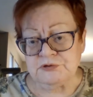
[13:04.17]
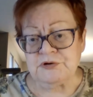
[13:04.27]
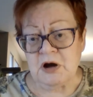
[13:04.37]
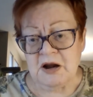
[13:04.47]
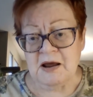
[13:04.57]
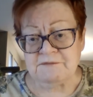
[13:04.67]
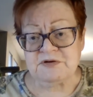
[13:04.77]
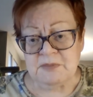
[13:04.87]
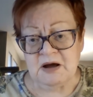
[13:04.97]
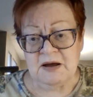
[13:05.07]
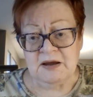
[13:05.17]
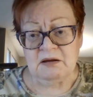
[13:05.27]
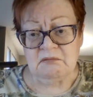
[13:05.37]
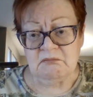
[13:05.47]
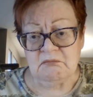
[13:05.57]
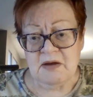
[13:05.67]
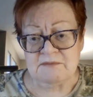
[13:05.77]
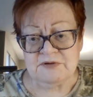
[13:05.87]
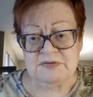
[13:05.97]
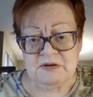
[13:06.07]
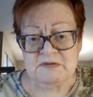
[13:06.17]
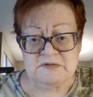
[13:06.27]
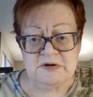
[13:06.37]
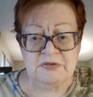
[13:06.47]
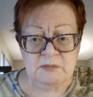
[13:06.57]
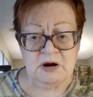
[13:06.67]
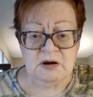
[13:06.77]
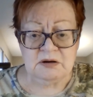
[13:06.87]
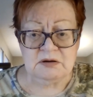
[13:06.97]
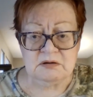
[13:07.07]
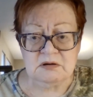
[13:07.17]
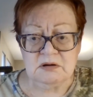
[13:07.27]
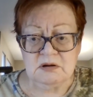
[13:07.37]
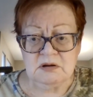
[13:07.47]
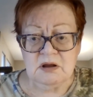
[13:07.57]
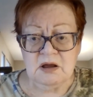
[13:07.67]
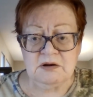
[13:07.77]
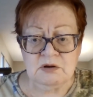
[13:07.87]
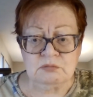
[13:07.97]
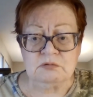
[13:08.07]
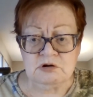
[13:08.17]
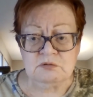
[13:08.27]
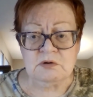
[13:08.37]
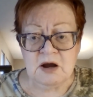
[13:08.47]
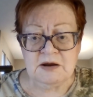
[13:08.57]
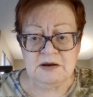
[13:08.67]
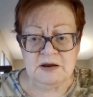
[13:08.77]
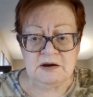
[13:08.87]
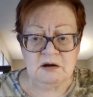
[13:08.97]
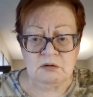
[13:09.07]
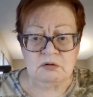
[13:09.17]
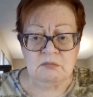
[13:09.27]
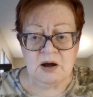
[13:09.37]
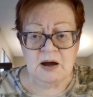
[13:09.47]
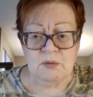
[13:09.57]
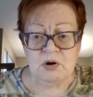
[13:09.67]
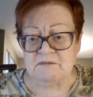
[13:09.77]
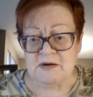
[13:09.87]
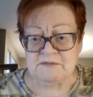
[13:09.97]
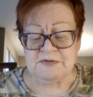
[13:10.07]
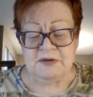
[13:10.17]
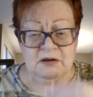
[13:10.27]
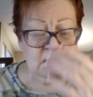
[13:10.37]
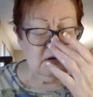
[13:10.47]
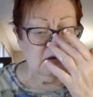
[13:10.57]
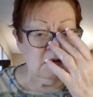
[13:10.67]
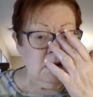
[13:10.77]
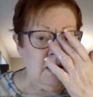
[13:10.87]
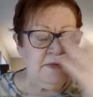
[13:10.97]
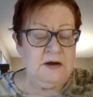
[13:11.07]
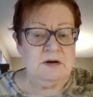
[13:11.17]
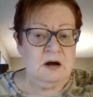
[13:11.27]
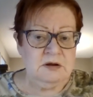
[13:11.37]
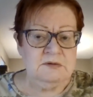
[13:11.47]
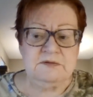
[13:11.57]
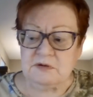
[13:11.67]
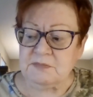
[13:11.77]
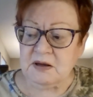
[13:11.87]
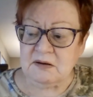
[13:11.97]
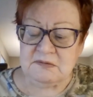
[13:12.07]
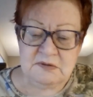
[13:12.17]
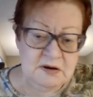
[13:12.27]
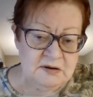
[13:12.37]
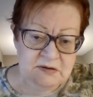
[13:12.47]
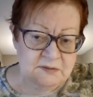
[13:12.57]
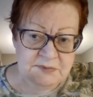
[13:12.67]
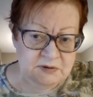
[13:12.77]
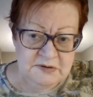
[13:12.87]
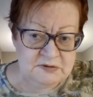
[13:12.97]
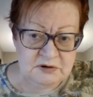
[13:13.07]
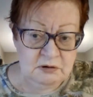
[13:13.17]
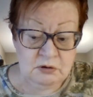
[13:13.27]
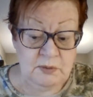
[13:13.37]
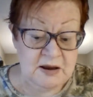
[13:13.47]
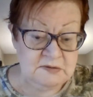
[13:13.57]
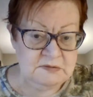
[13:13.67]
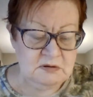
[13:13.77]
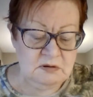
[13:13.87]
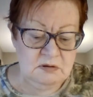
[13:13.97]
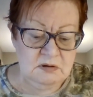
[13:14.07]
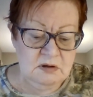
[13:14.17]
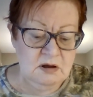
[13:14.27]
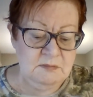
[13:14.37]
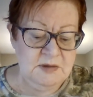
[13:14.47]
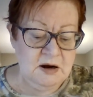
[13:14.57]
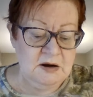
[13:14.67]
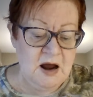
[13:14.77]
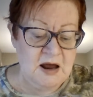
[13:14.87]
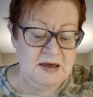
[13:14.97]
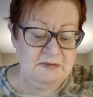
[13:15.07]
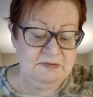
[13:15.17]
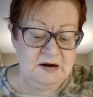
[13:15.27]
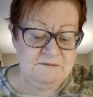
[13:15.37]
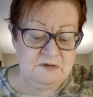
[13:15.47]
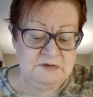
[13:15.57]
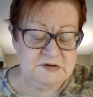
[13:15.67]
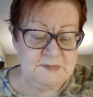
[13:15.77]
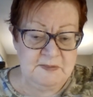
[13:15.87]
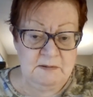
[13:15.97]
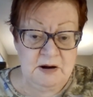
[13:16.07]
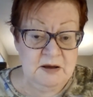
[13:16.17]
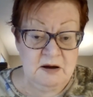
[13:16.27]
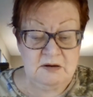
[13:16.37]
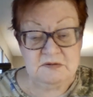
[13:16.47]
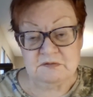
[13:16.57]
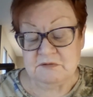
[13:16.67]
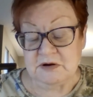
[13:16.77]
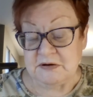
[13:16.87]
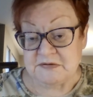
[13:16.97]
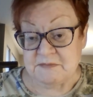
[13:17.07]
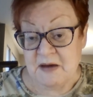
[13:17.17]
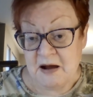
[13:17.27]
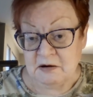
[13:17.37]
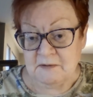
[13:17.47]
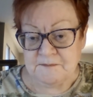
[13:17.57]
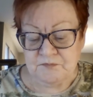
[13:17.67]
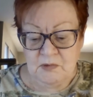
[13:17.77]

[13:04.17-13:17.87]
do not have to buy everything that's on the market. And don't do what I did and go and buy one of everything and then not use it, because it's going to go to waste. And I mean, I get that I've already spent the money on it, so it really doesn't matter.